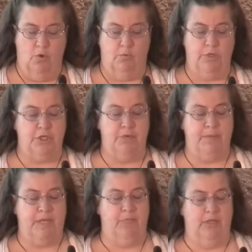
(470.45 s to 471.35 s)
Would you
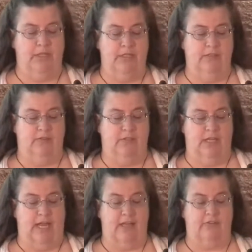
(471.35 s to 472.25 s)
be willing
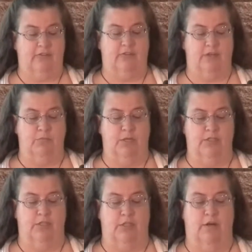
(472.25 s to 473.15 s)
to ask someone
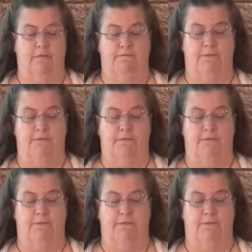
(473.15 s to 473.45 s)
to go